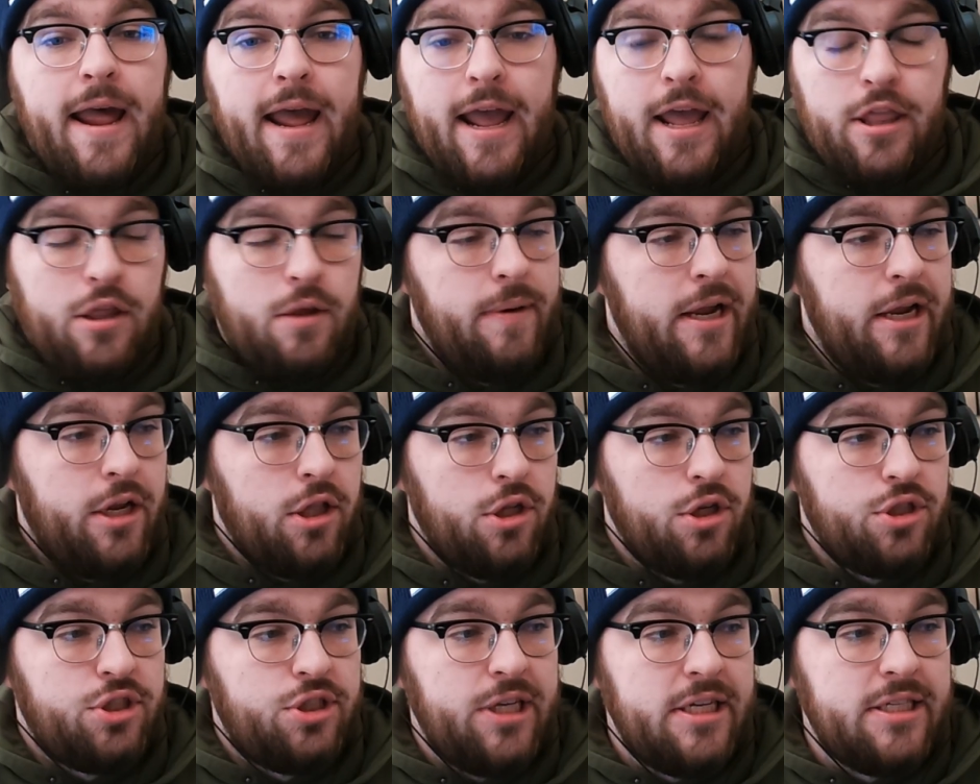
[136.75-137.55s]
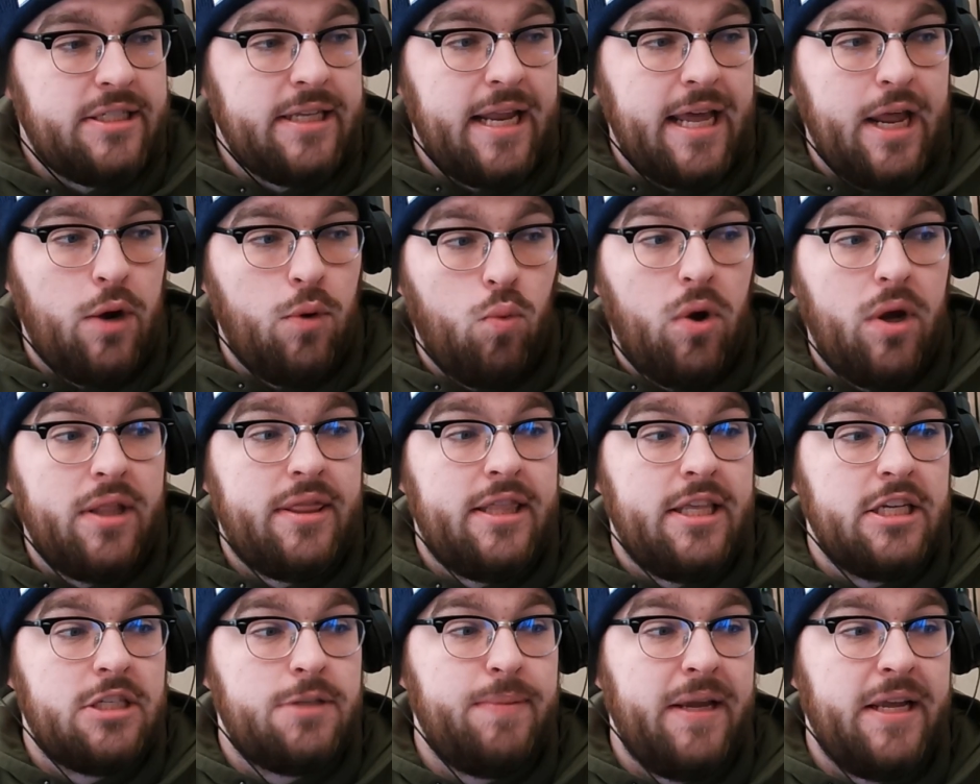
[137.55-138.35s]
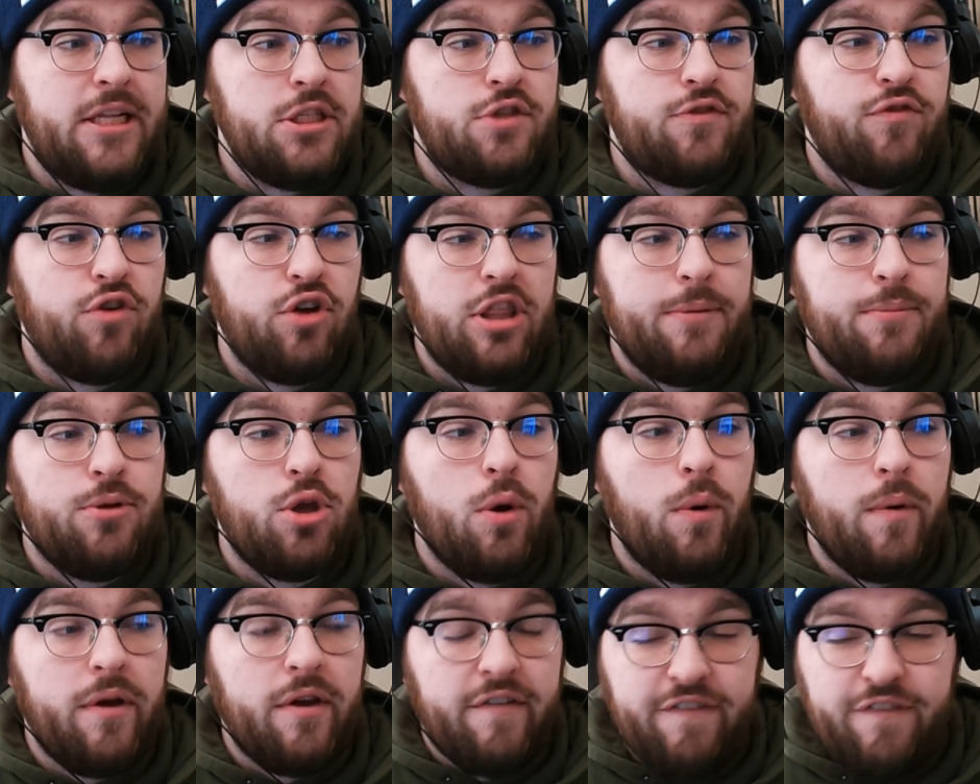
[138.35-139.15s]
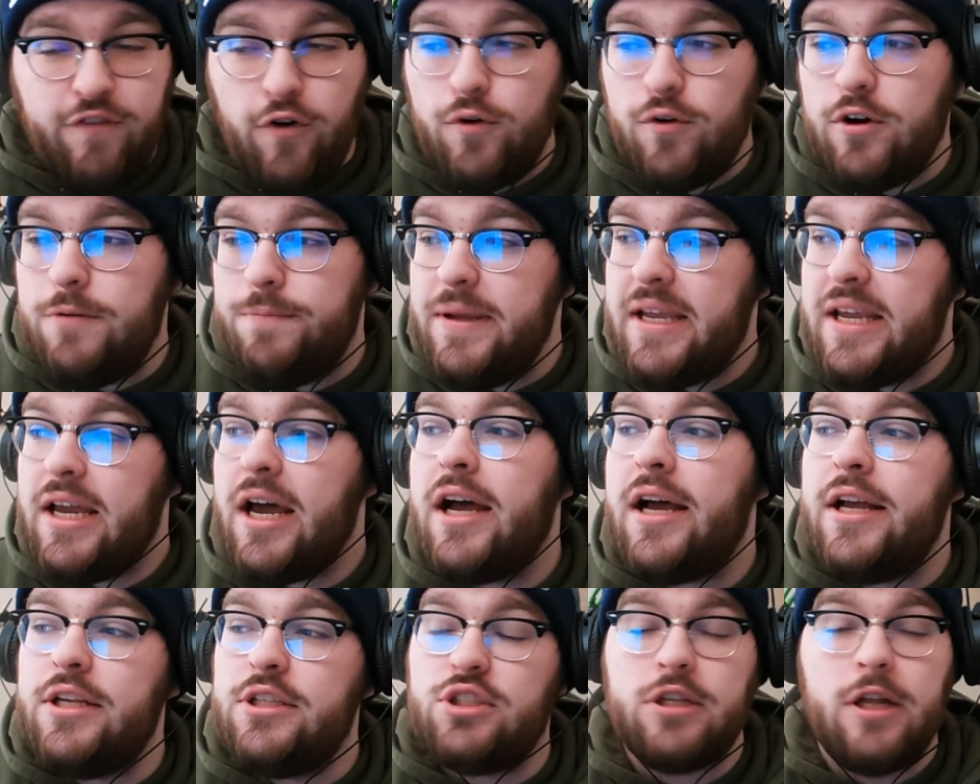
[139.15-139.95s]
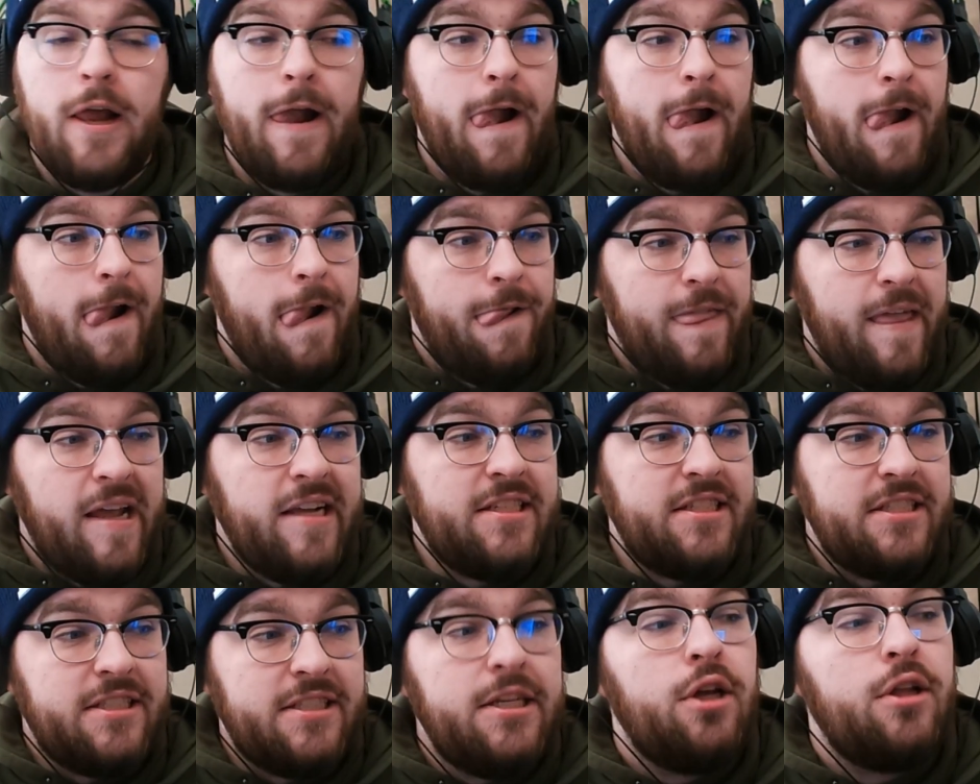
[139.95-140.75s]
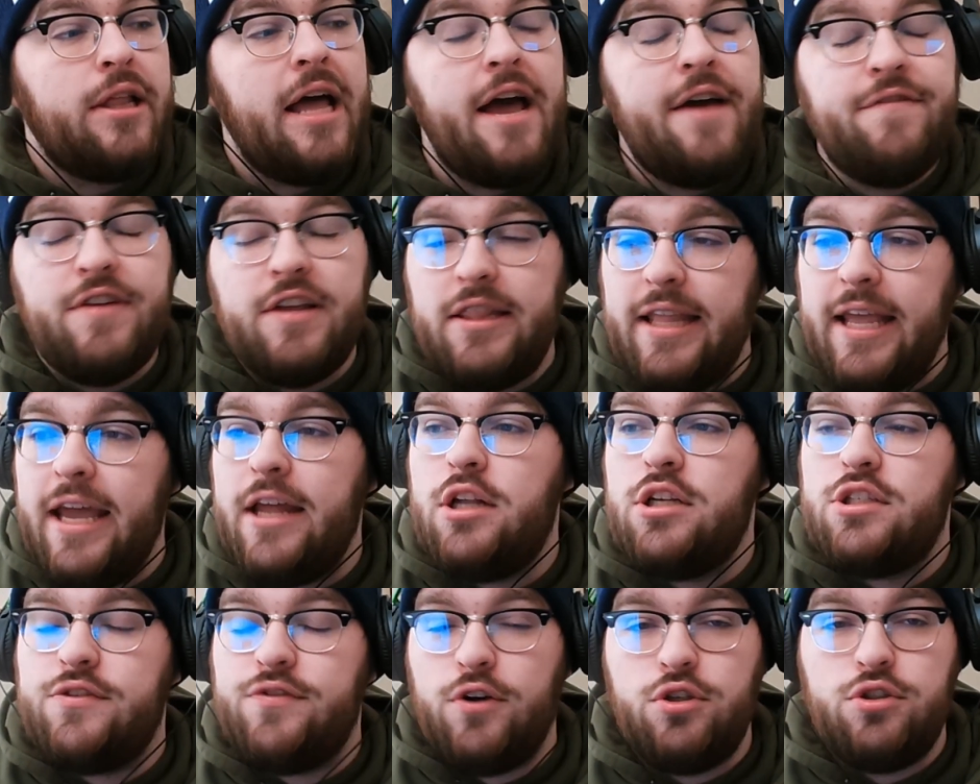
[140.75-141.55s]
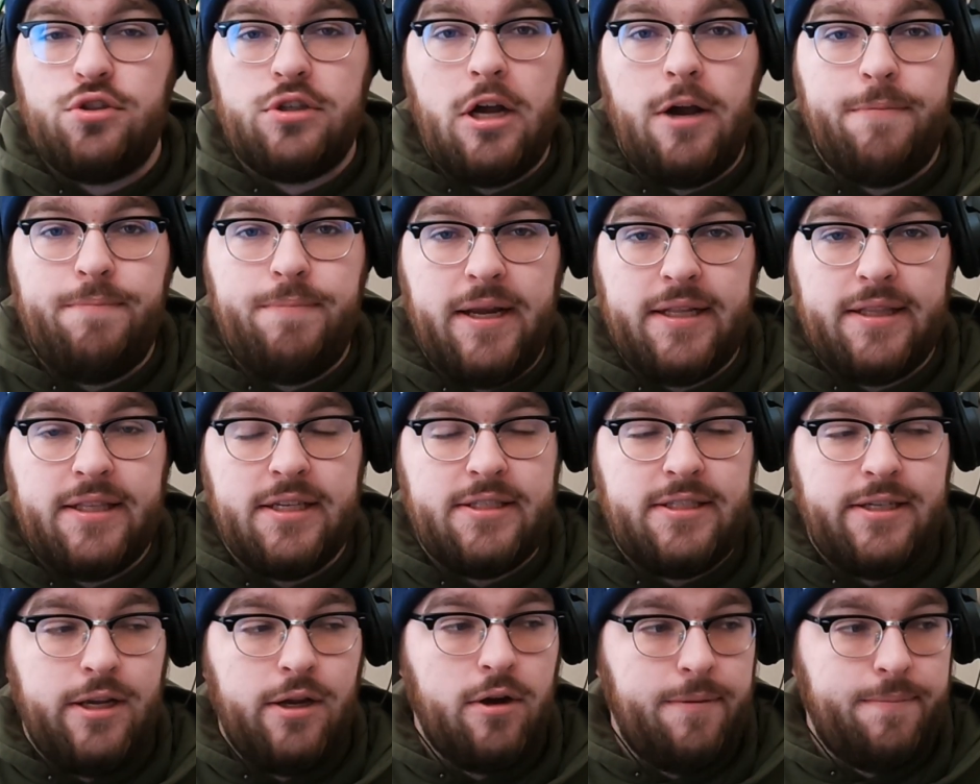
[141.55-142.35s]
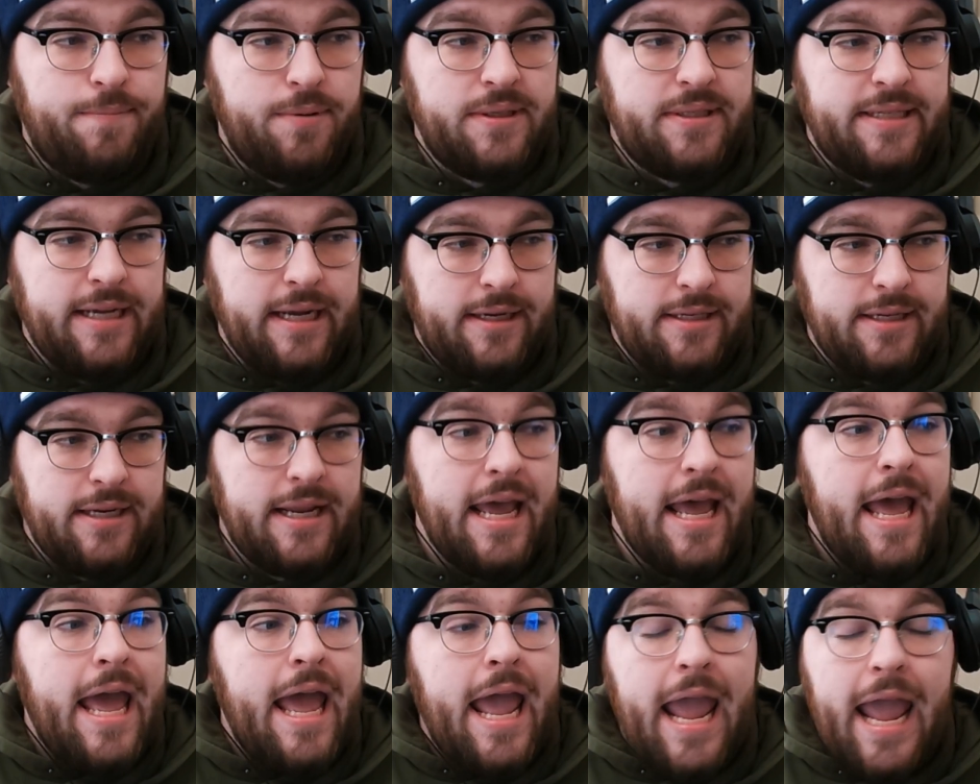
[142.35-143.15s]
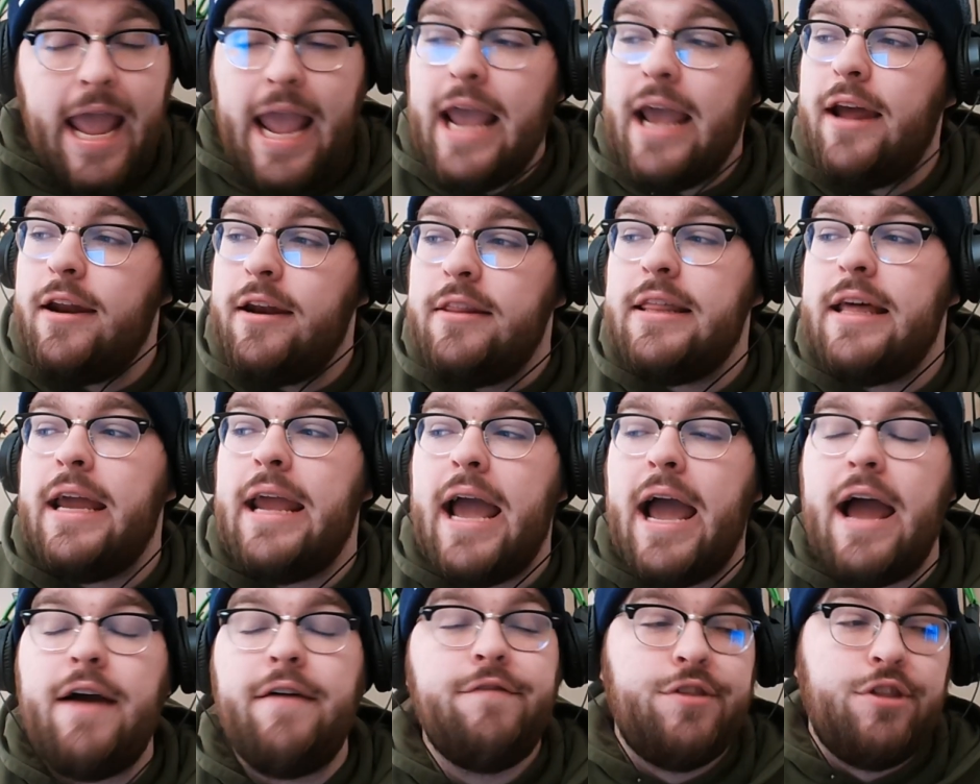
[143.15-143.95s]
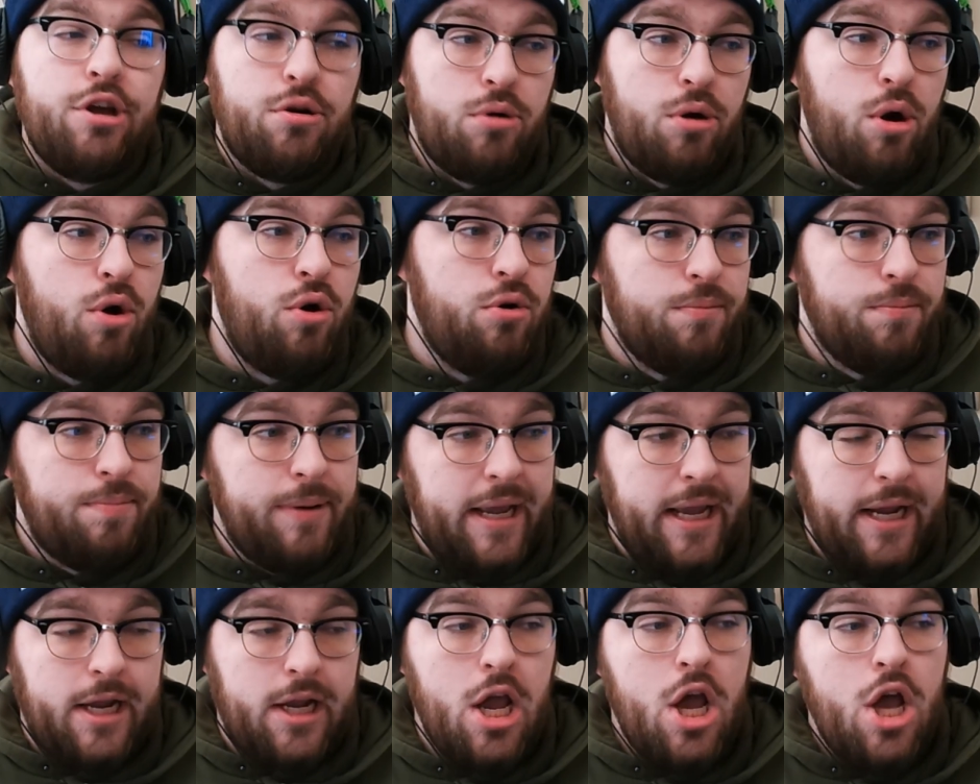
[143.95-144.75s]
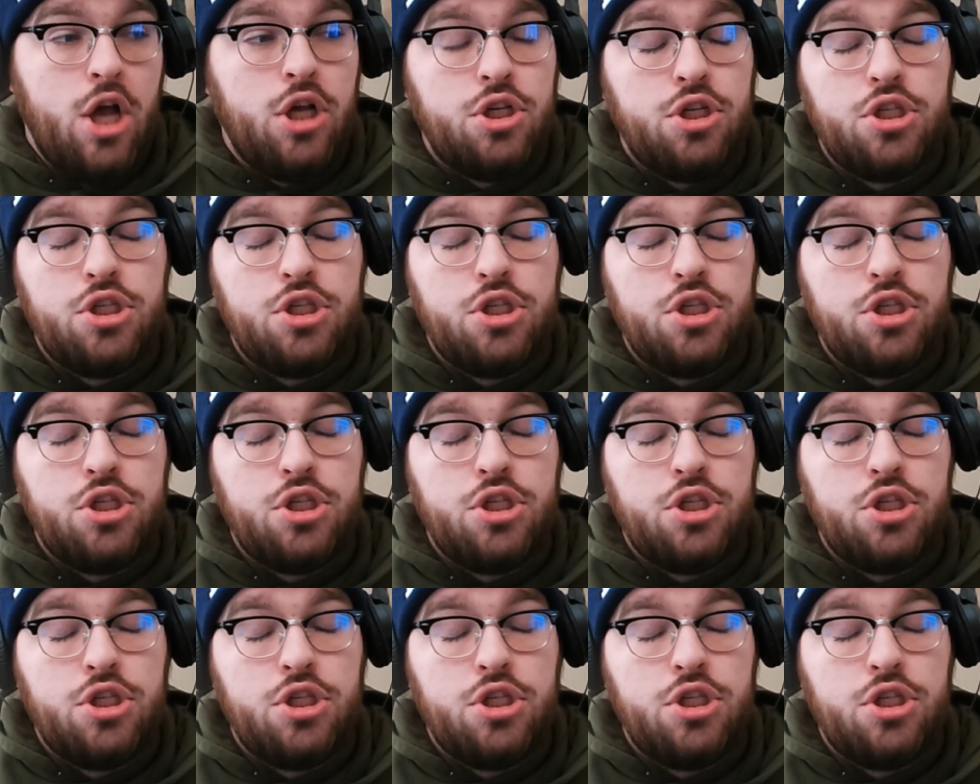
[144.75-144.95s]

and the regular season, and what this means for them going forward, because they still have Atlanta's first round pick this year unprotected, and they have their own pick.